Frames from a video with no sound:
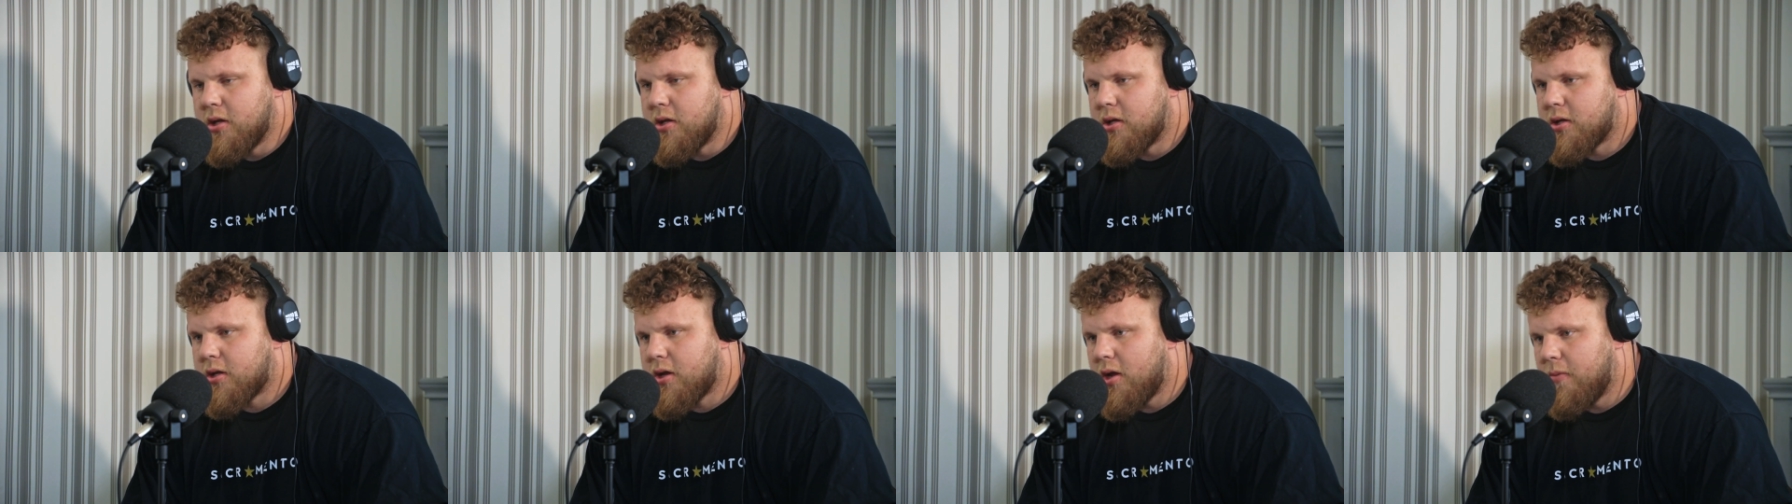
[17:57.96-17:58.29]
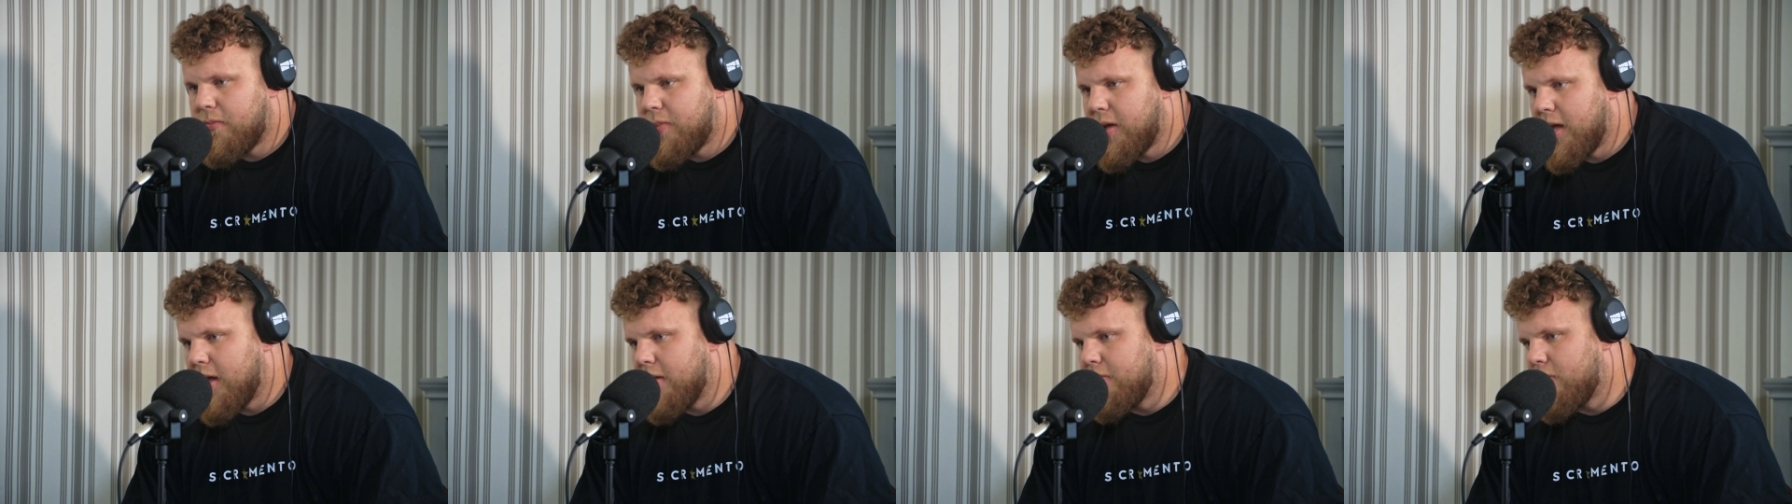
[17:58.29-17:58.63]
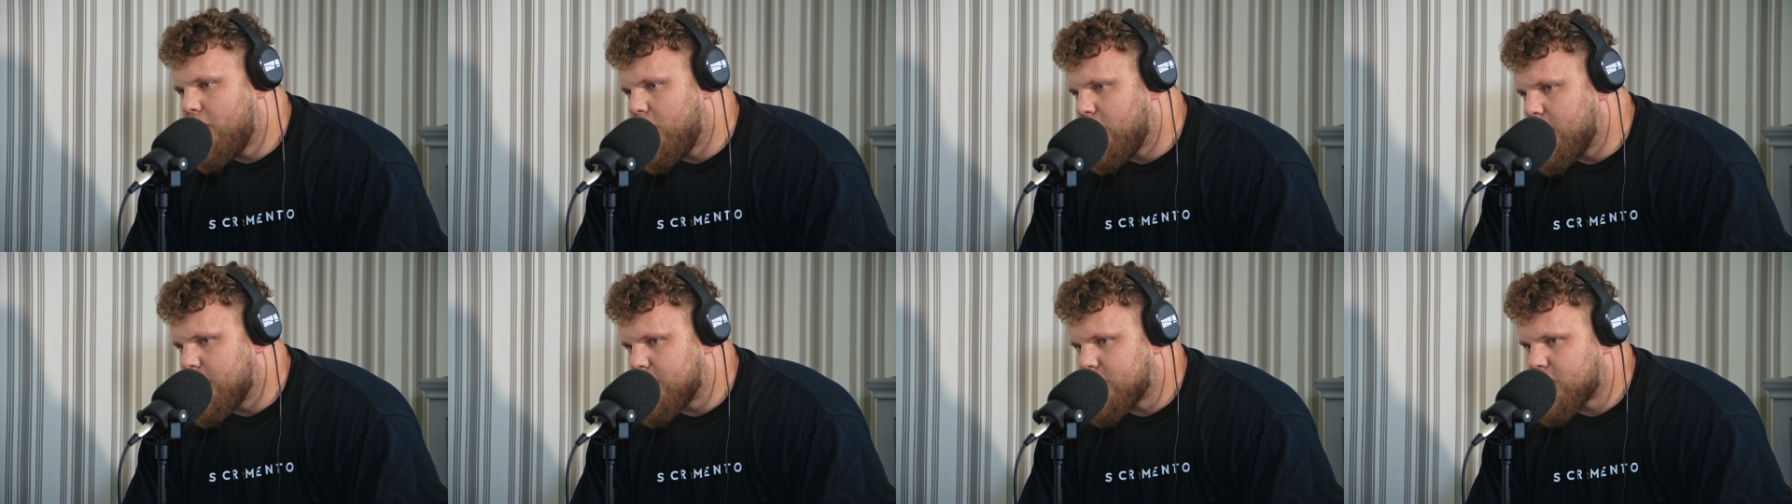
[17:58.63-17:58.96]
competed
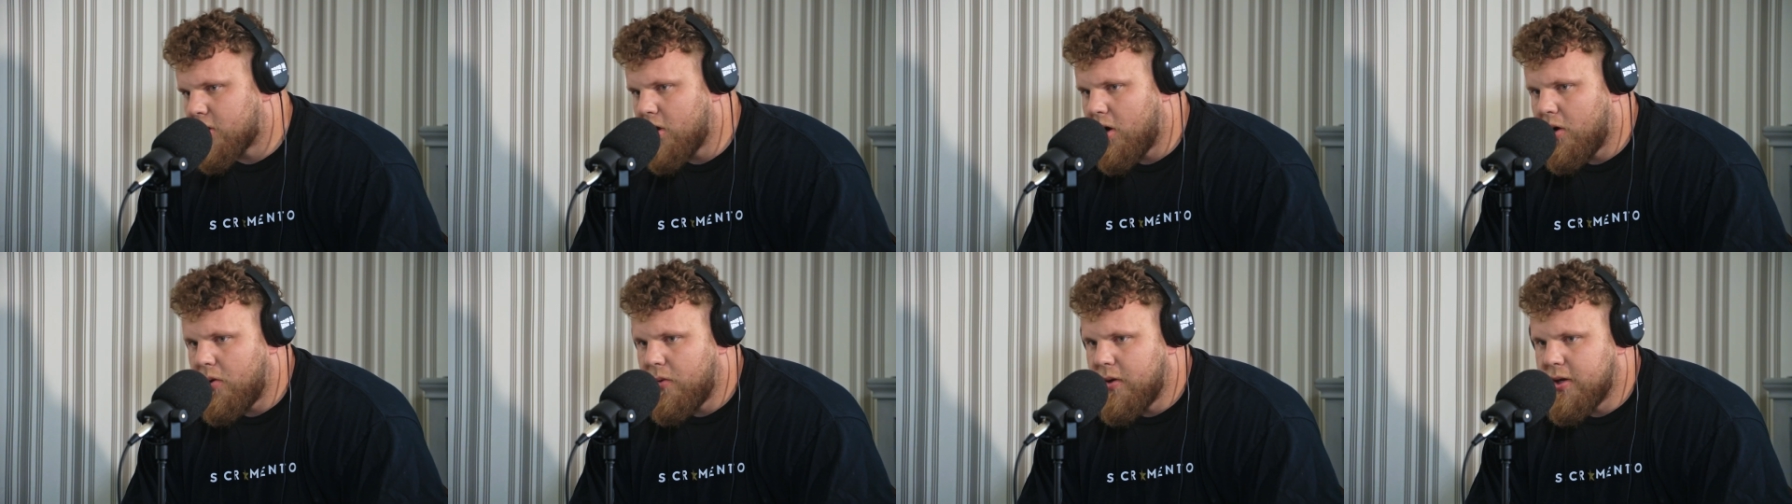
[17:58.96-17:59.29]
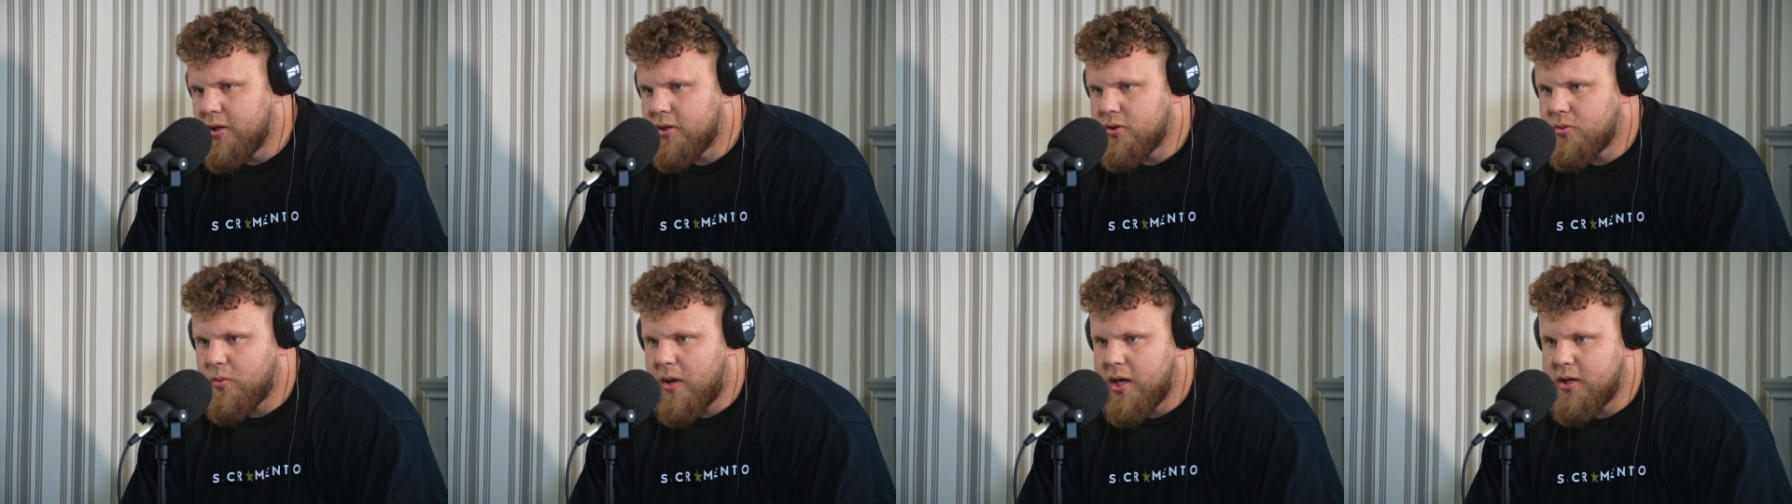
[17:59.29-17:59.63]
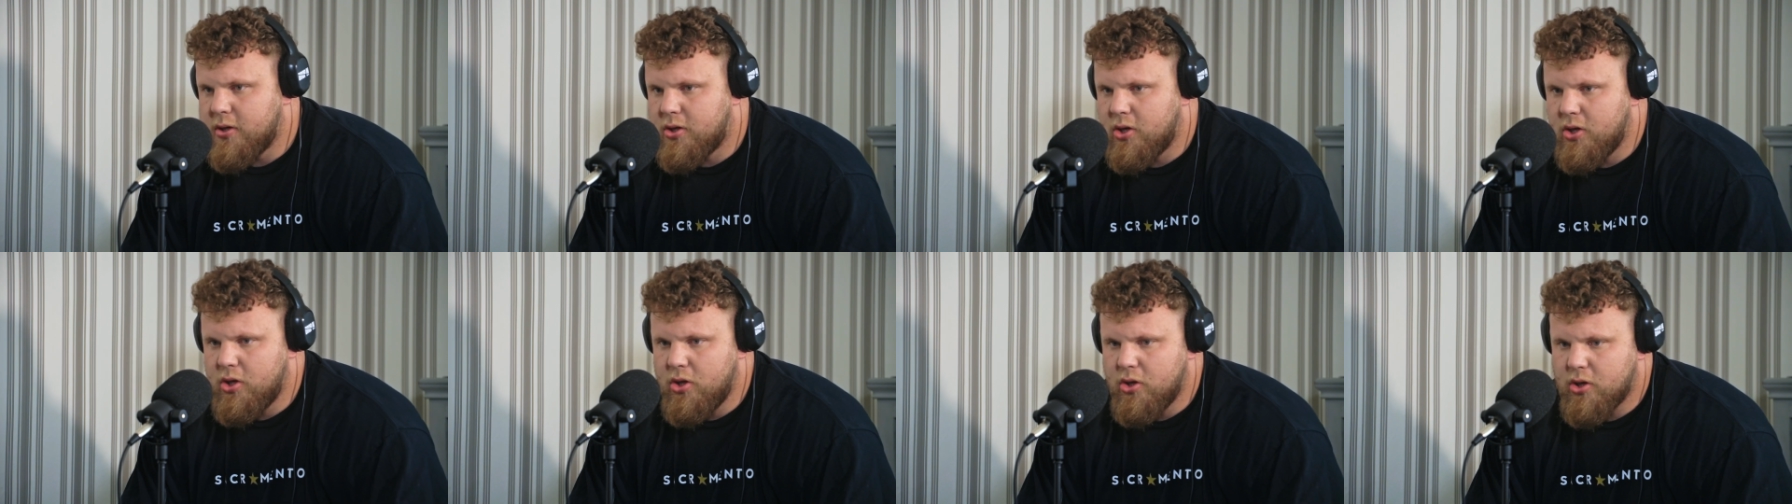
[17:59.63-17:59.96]
more at Scotland's,
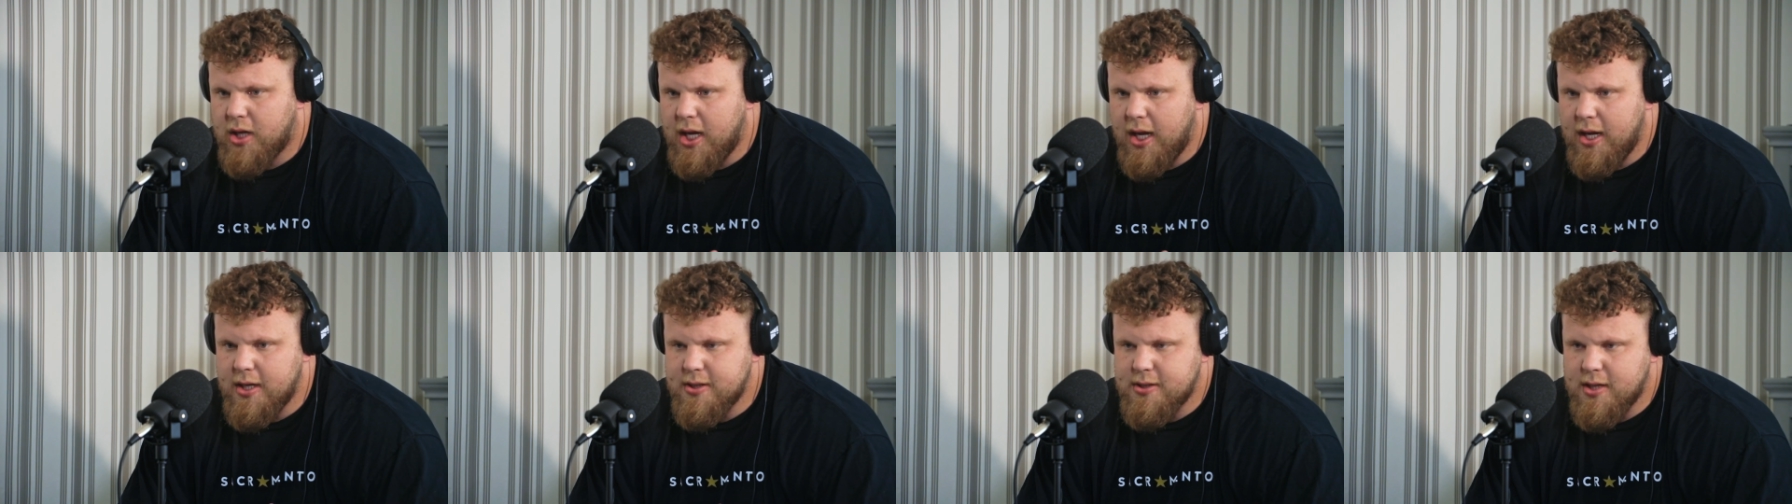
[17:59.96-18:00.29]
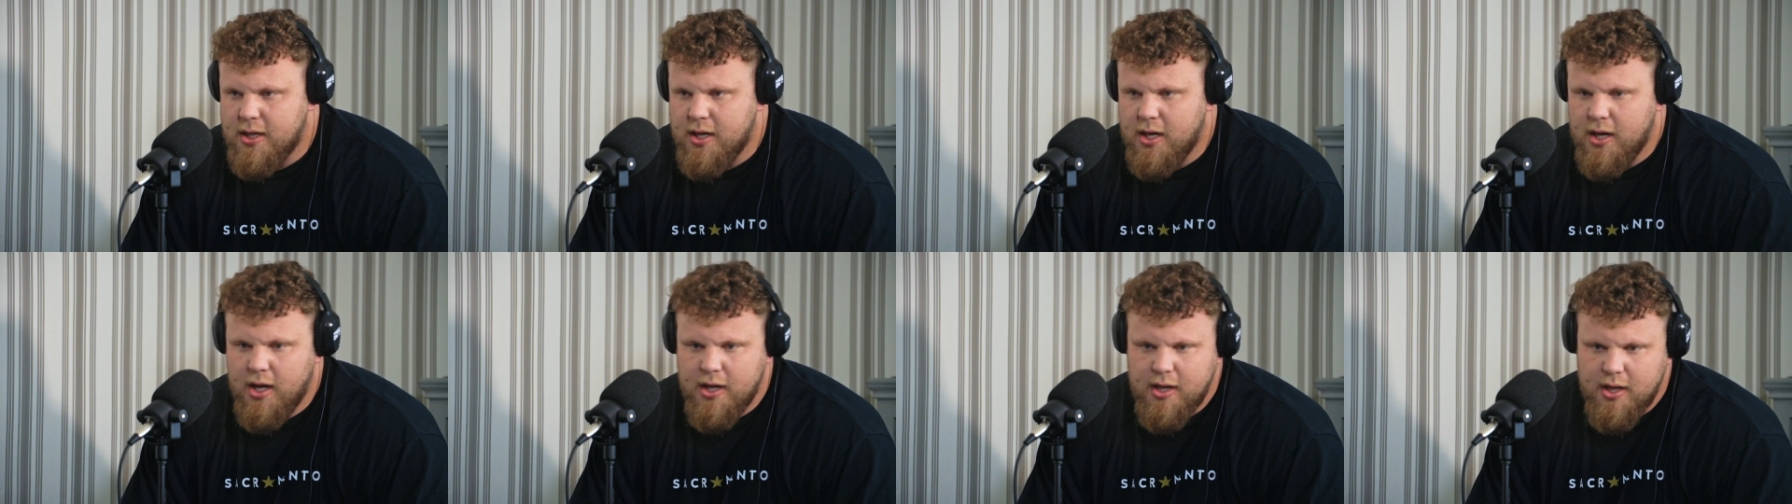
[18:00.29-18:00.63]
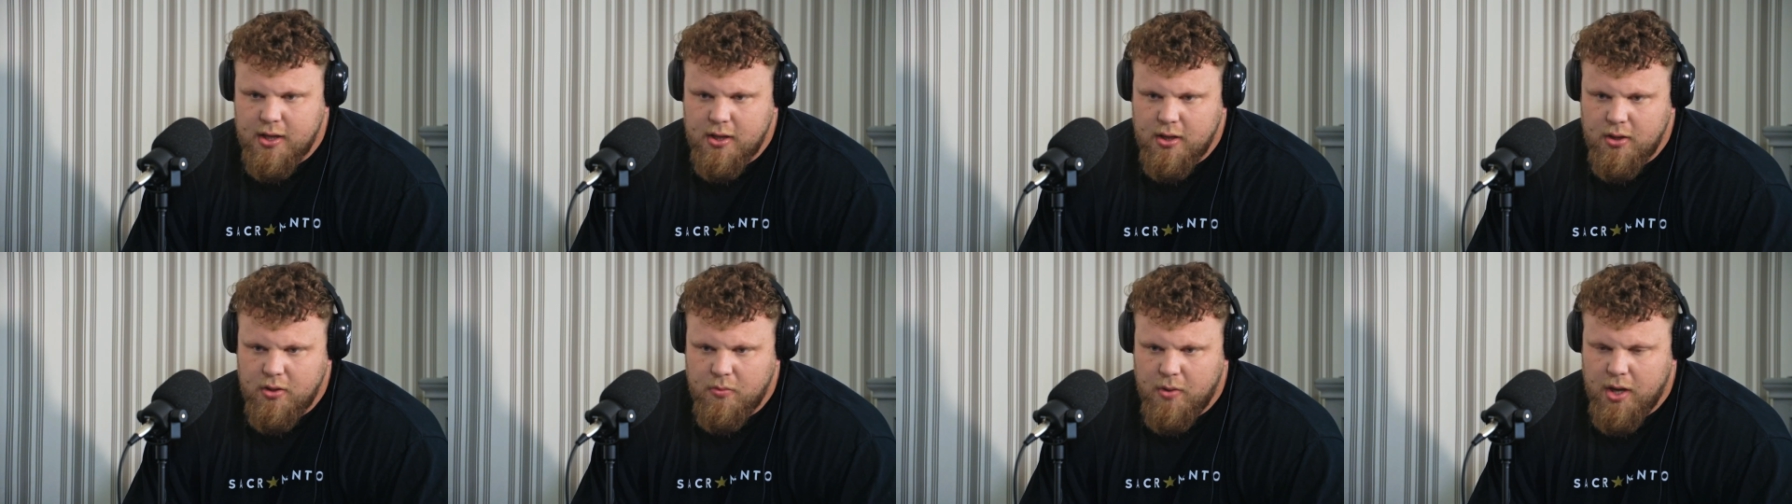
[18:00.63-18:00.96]
went to UKs. And then
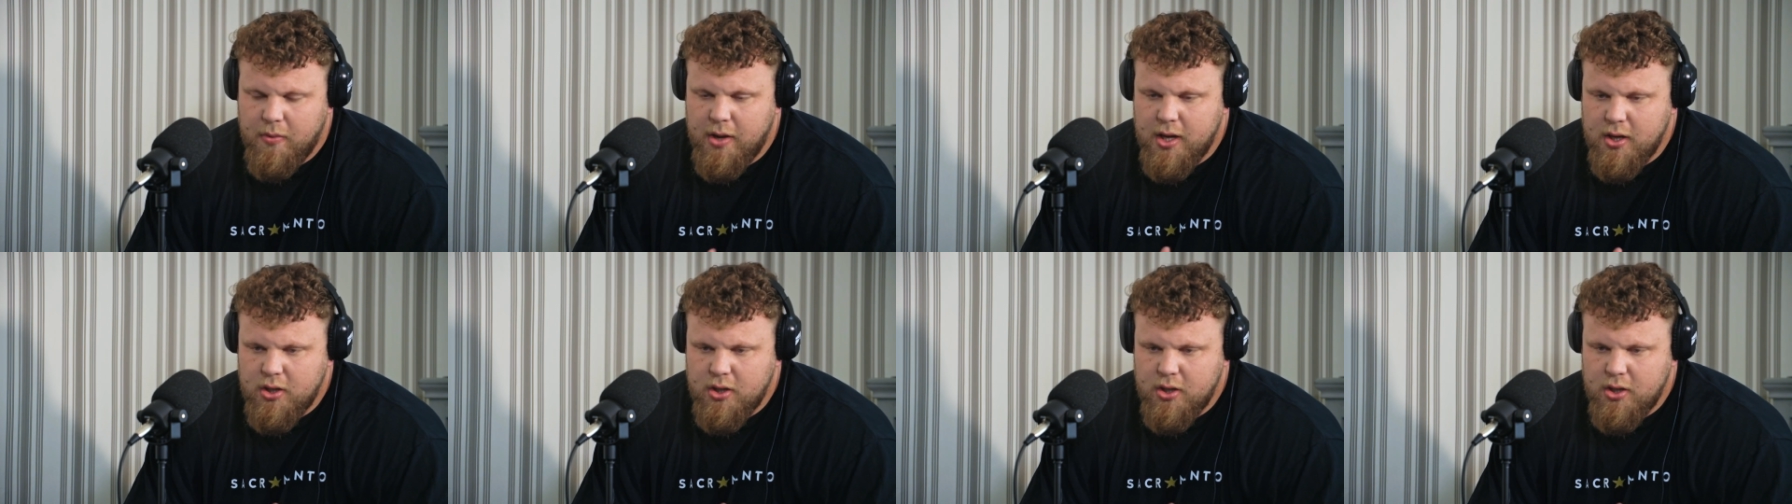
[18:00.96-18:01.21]
when I went